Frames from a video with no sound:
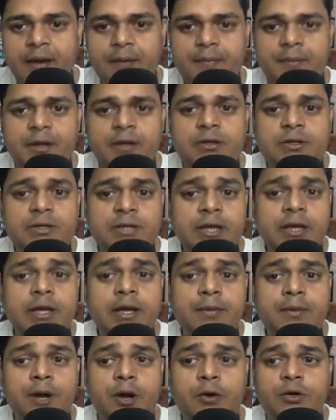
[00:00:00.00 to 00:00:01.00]
But think
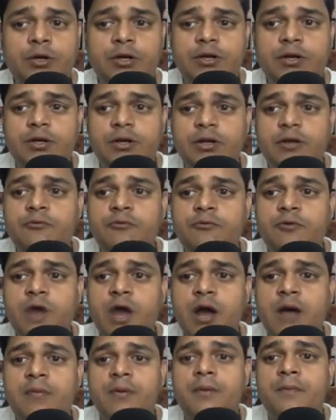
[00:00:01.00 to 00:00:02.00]
about it, if you
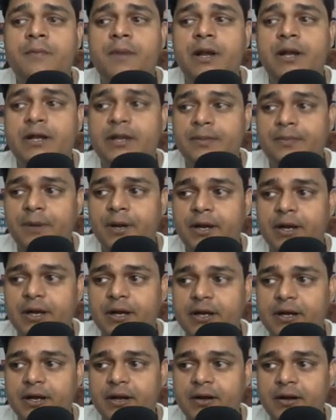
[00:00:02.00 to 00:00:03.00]
have a multiple
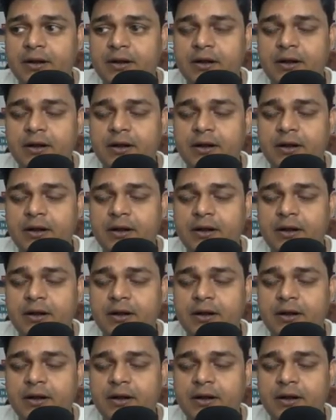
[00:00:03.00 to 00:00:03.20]
data